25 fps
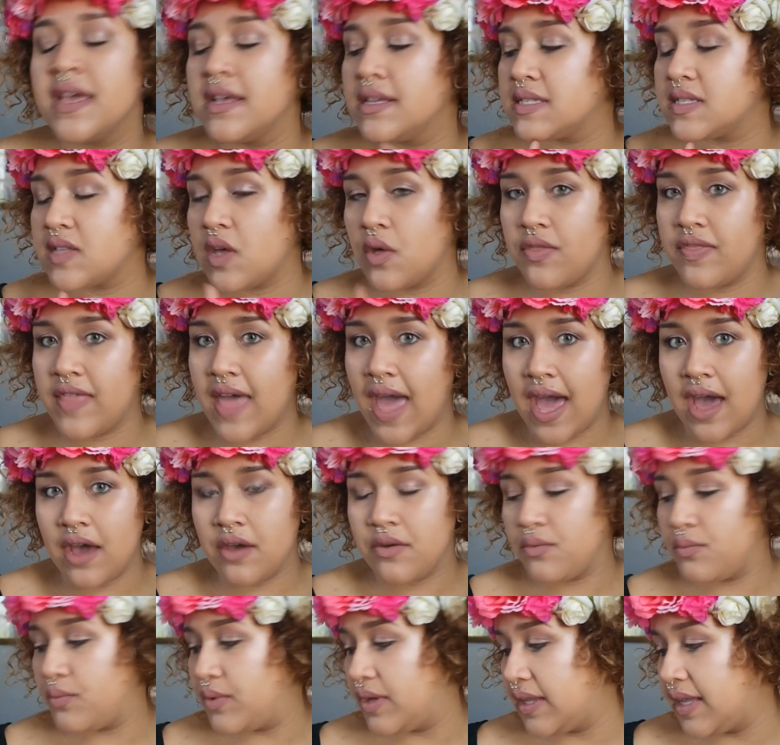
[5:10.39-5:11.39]
So
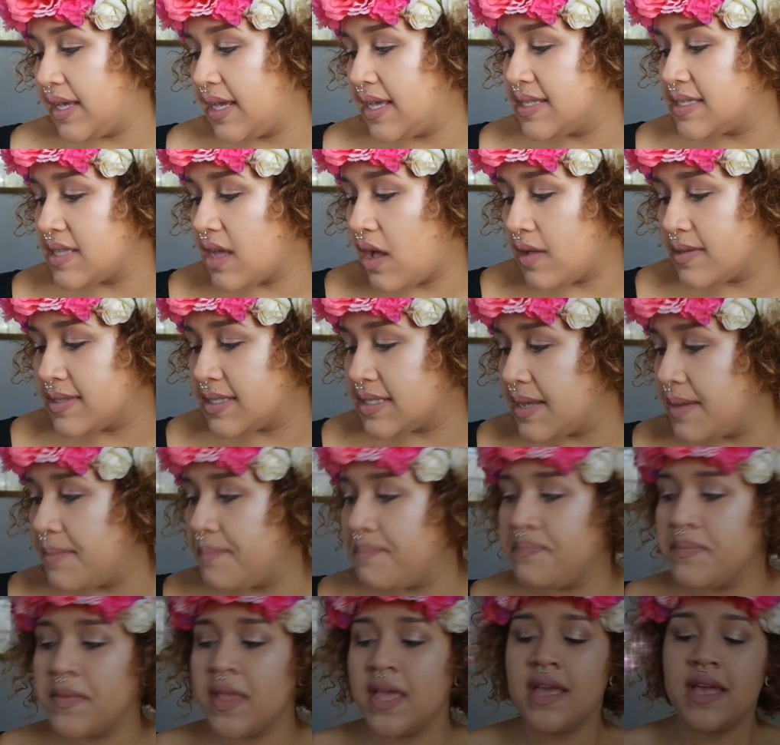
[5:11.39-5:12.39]
that really is
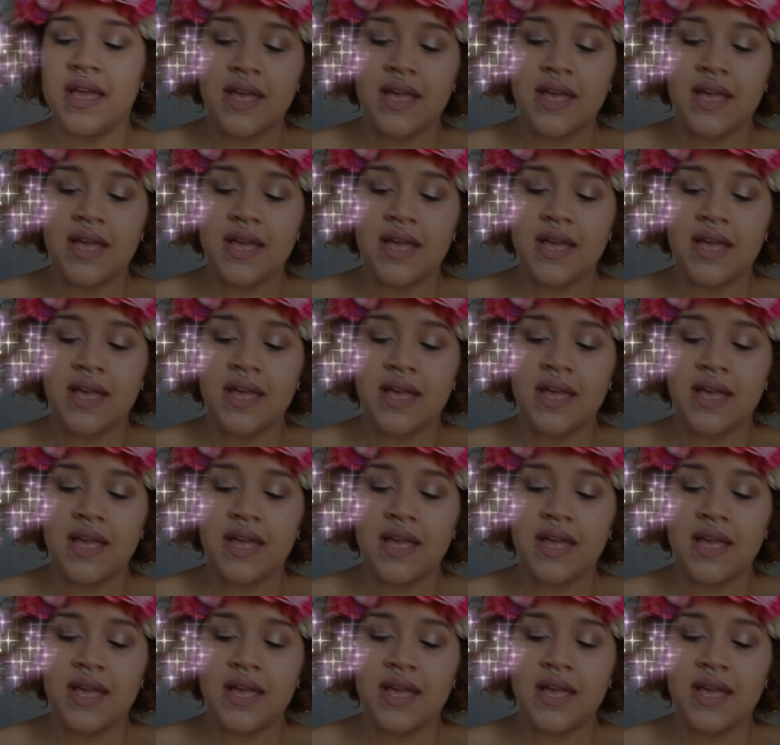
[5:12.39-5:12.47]
awesome.